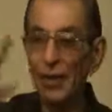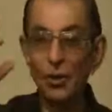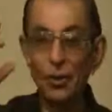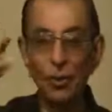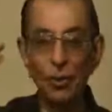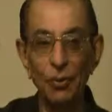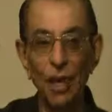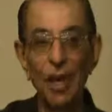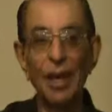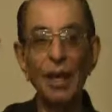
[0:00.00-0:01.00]
So
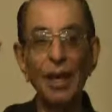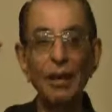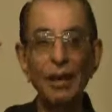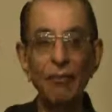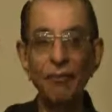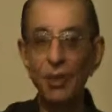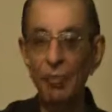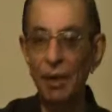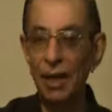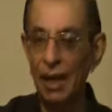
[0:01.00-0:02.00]
if
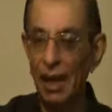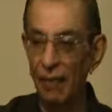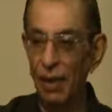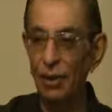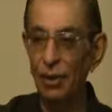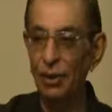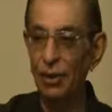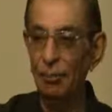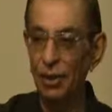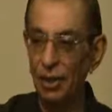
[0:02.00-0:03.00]
somebody is having
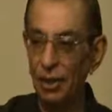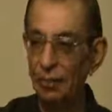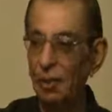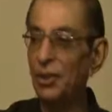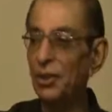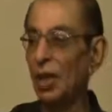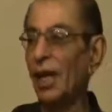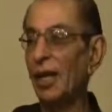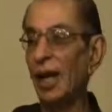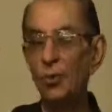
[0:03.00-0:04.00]
constipation, please
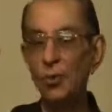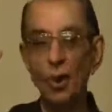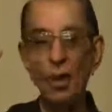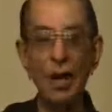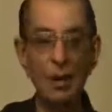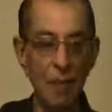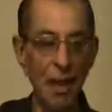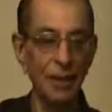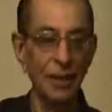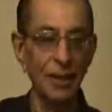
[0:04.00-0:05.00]
check that you are not a
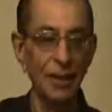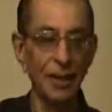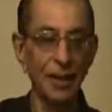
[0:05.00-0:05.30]
miser.